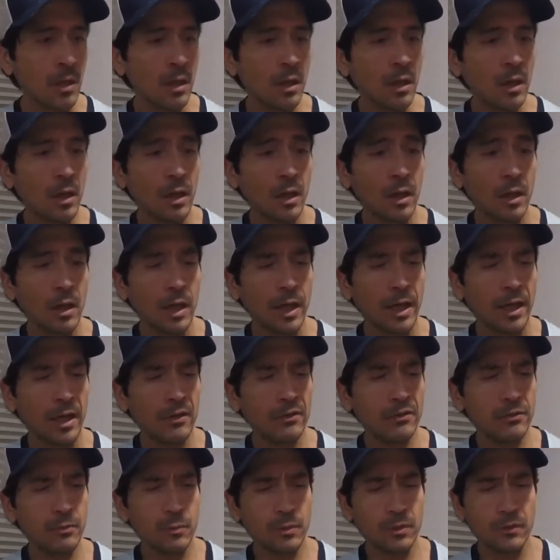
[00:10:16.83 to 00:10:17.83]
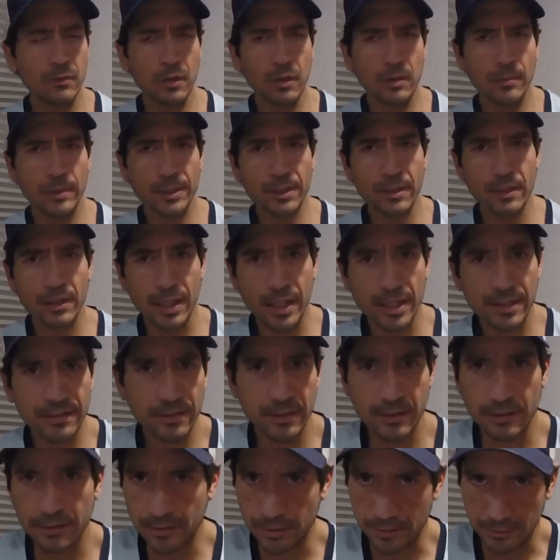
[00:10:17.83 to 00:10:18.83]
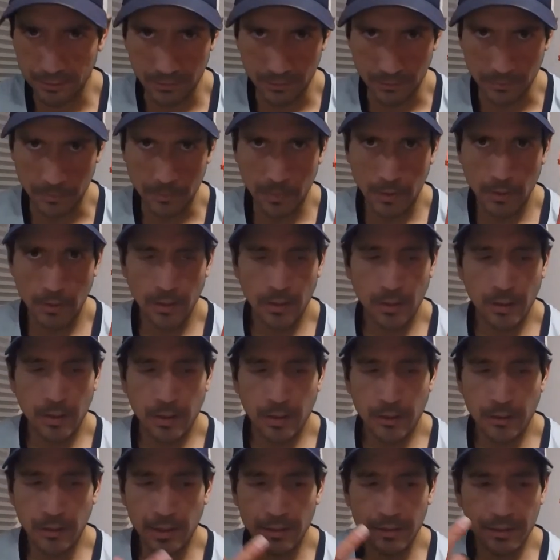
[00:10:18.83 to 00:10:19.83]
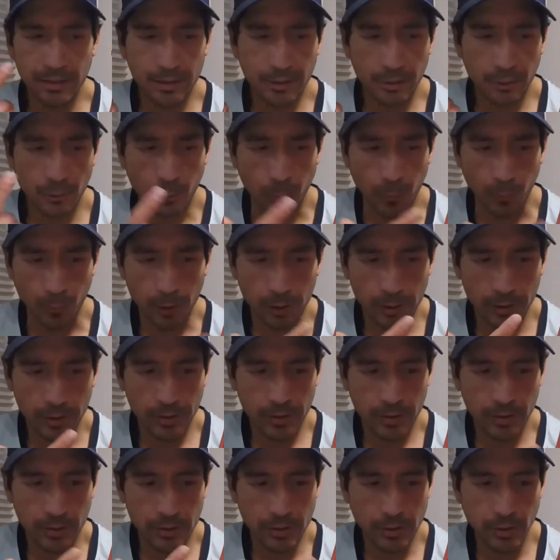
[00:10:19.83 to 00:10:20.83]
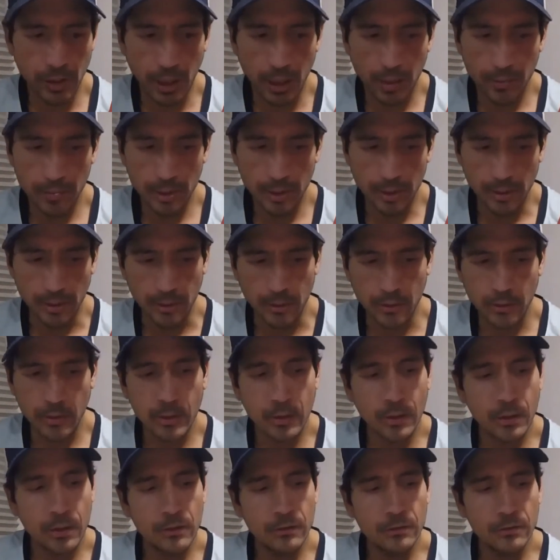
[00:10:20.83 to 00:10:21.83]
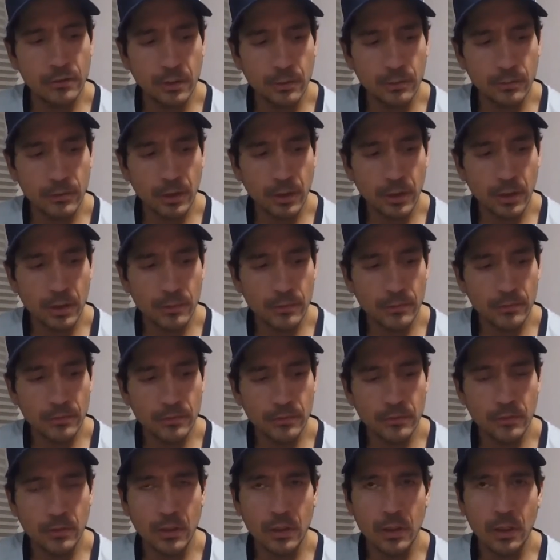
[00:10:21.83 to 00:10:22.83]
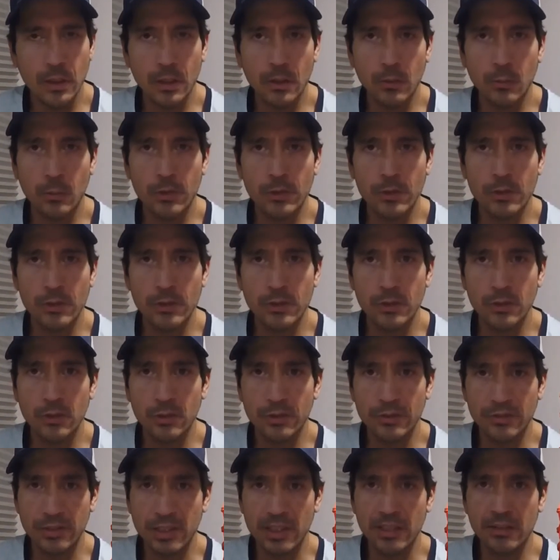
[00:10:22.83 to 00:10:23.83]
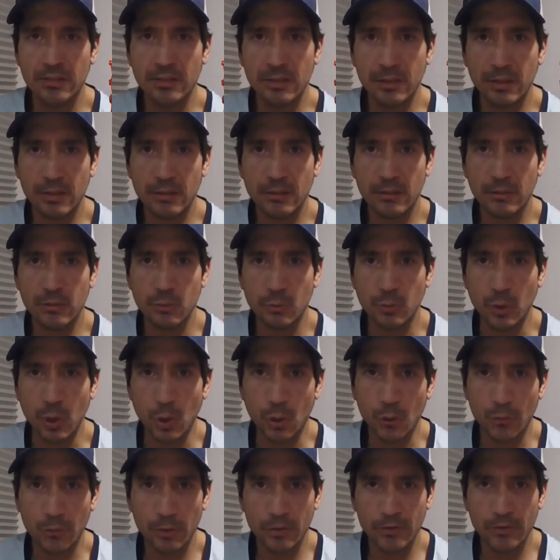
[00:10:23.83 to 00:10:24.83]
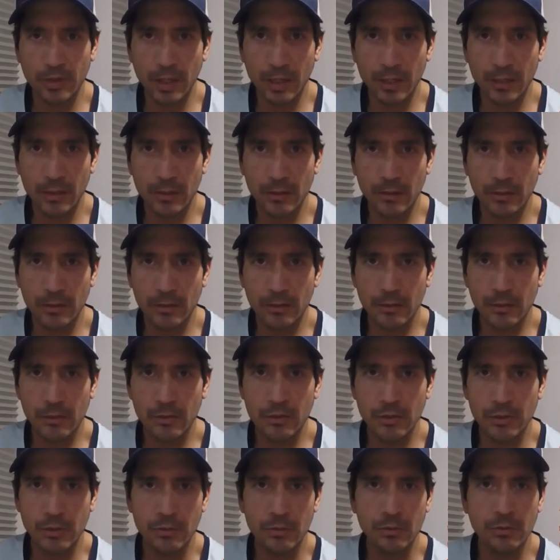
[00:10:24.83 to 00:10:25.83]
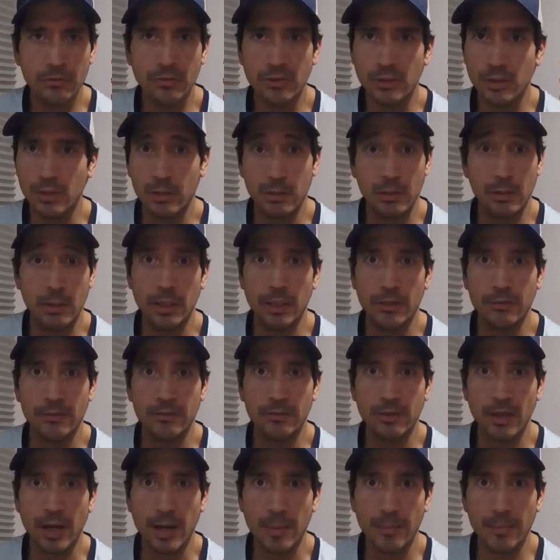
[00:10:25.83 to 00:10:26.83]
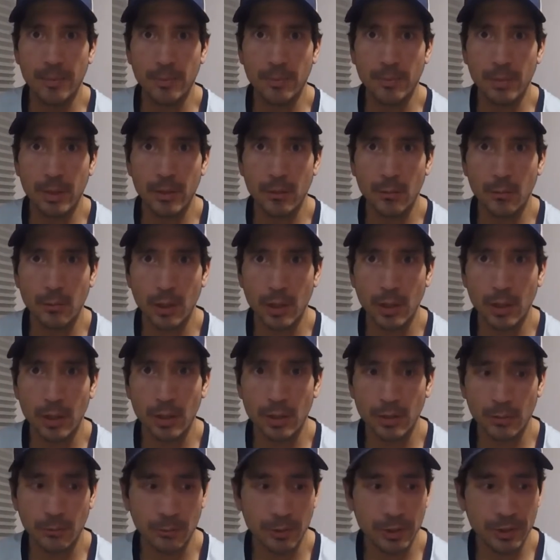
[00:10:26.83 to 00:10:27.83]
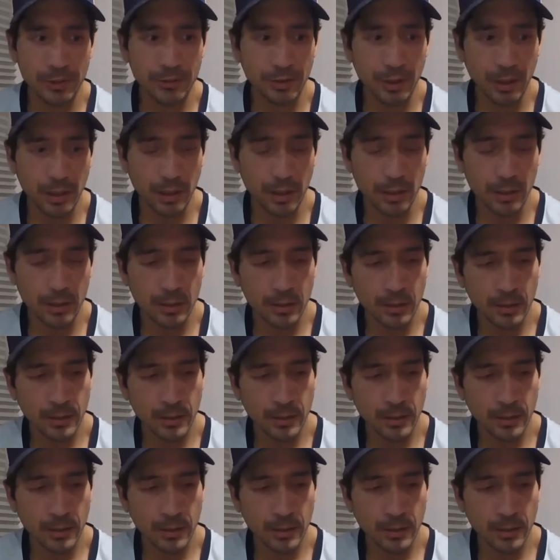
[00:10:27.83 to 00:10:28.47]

I also want to talk about the lacing system. They did a really good job here. Sometimes with a shoe, it's easy to over tighten your shoes and then you got to stop mid-run and retie.